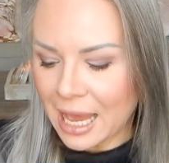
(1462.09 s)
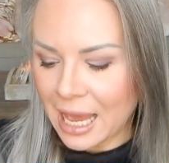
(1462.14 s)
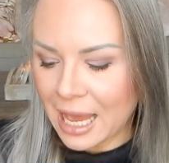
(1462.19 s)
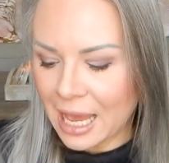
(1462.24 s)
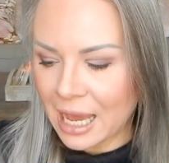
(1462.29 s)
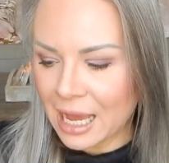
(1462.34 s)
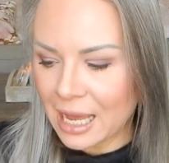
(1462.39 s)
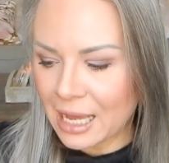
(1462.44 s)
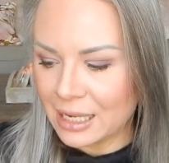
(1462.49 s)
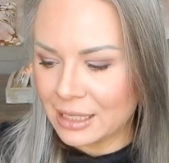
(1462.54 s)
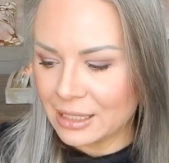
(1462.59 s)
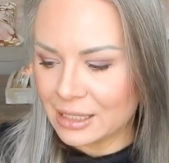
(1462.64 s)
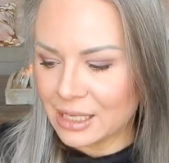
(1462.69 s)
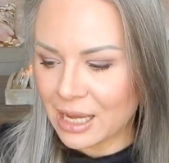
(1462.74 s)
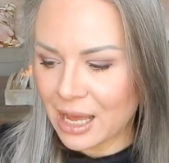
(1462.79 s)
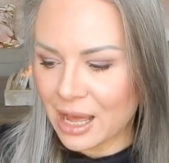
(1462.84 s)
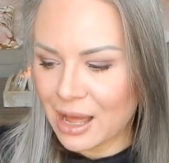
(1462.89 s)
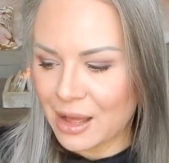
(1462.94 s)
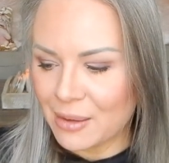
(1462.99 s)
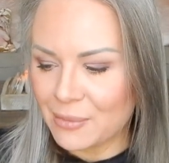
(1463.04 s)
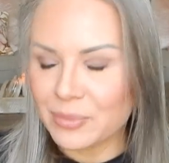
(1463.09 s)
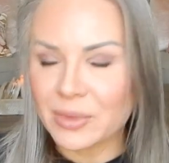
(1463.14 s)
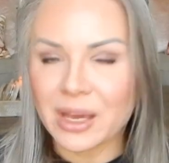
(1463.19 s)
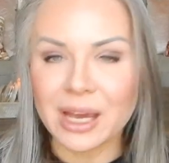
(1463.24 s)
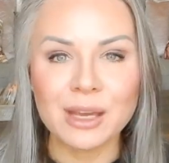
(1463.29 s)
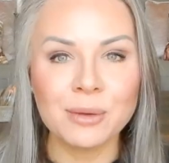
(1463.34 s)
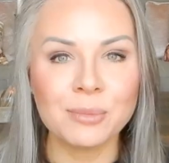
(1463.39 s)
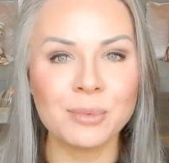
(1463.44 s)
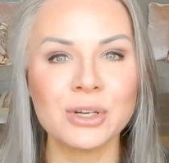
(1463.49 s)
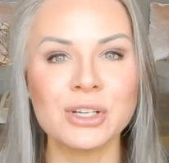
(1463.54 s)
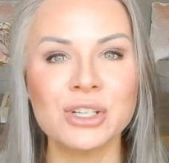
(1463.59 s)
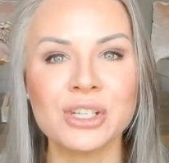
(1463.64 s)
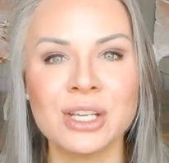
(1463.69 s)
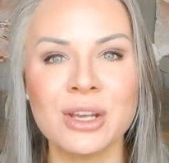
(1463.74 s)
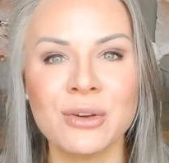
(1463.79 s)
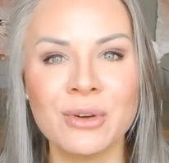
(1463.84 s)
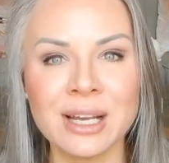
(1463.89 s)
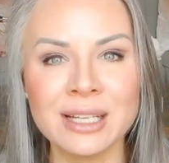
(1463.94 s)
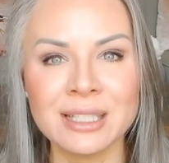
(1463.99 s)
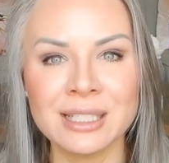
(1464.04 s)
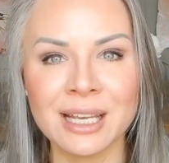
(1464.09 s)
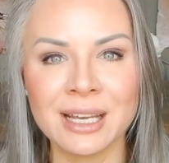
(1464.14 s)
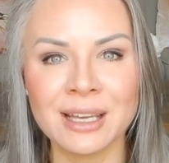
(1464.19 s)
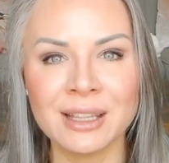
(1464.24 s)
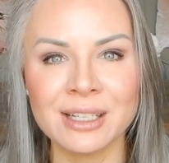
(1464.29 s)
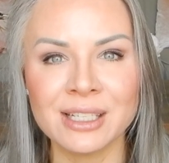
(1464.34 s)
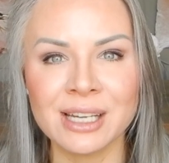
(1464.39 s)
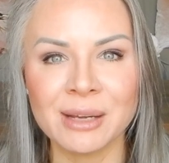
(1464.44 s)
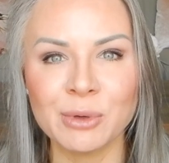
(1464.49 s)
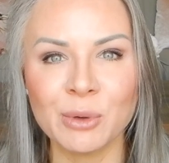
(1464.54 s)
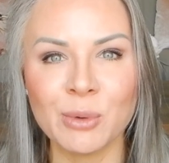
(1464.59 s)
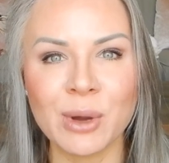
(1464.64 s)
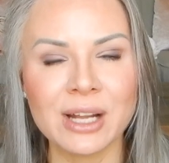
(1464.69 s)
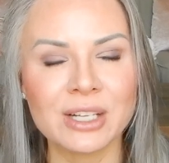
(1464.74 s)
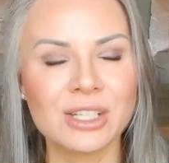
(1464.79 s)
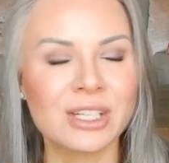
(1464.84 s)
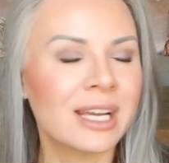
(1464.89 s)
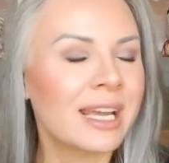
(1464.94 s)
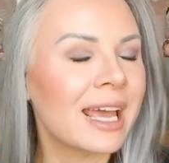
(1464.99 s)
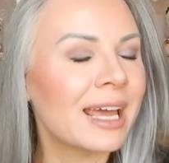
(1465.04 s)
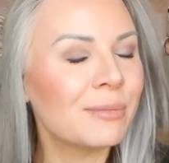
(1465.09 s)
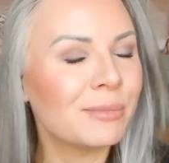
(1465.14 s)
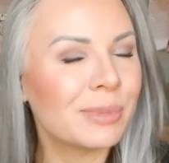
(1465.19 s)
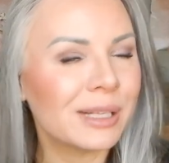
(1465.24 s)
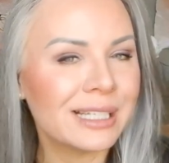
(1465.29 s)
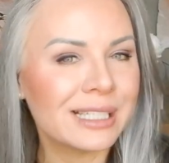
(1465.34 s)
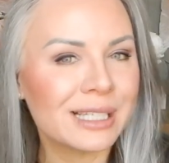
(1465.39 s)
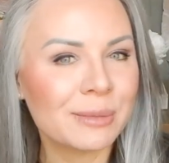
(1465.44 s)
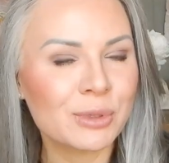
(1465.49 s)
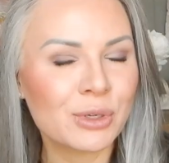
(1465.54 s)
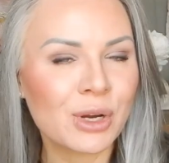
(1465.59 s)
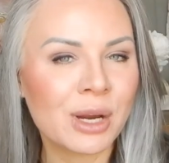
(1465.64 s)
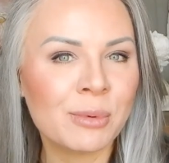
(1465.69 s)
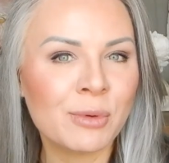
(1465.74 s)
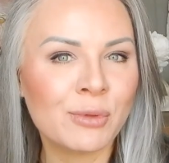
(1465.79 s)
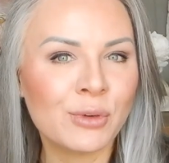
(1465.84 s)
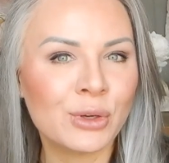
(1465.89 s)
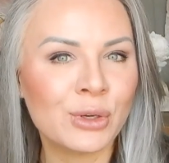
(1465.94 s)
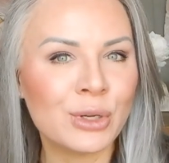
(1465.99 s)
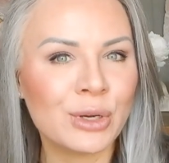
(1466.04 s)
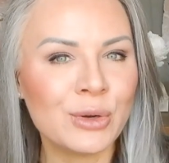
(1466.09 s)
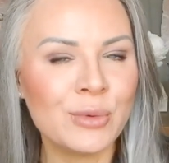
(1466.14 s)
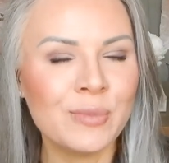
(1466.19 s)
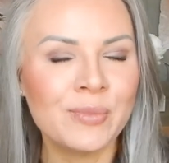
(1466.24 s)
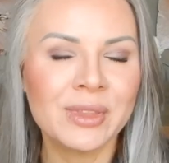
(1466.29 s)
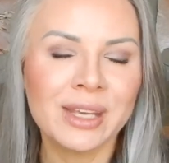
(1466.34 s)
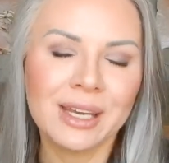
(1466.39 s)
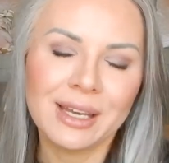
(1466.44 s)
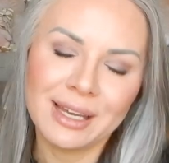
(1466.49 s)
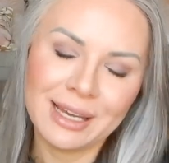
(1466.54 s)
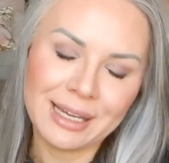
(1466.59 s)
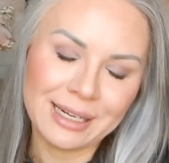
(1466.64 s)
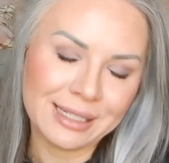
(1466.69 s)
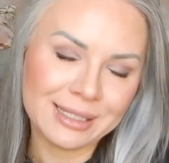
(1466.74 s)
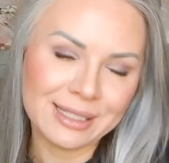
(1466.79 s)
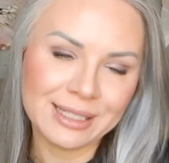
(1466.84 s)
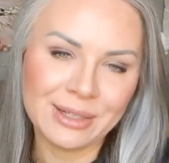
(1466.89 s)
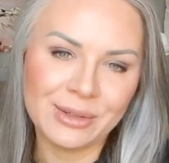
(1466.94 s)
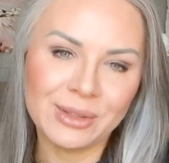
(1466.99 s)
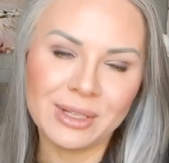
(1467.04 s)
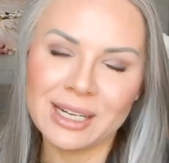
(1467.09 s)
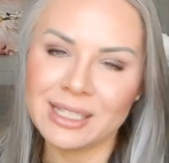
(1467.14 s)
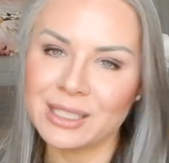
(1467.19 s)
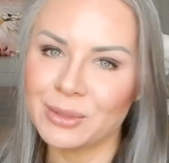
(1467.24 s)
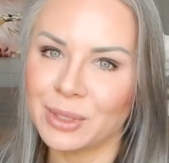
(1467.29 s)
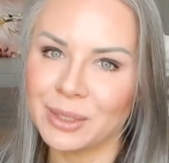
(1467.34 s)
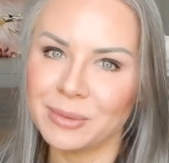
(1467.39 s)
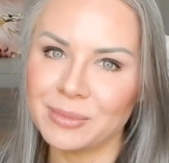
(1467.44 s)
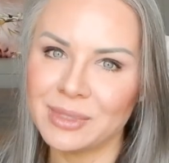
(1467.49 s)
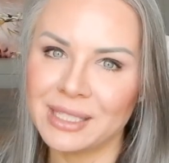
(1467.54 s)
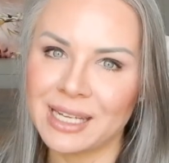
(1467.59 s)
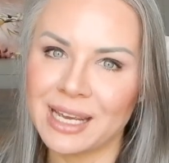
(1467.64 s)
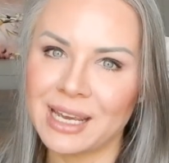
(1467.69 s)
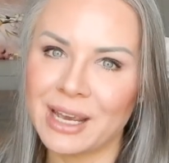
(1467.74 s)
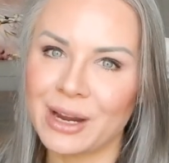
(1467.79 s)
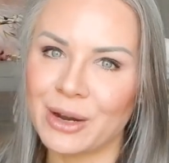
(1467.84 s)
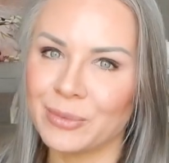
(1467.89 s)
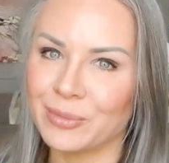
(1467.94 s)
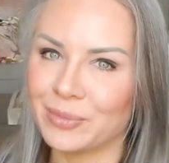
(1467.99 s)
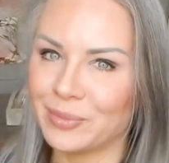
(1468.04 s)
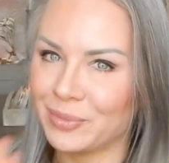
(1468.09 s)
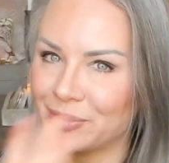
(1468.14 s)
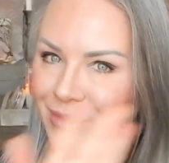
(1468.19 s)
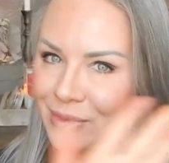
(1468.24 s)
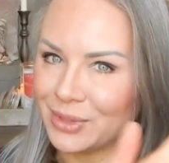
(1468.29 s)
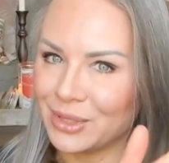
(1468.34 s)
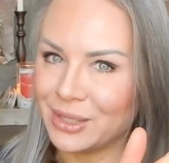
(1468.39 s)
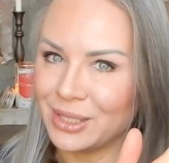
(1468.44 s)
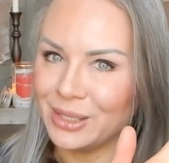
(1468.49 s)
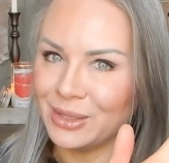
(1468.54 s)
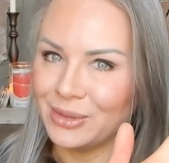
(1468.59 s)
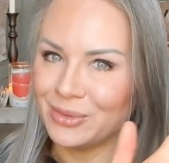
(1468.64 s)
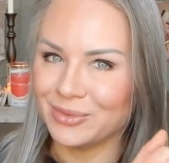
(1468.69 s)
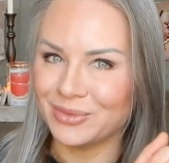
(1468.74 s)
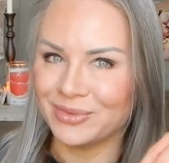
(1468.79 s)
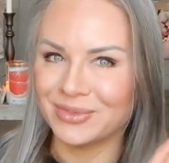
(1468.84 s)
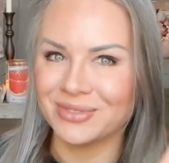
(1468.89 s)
And um, I appreciate you guys taking the time to watch. Again, please subscribe if you're new. And I'll see you in the next one. Take care. Toodaloo.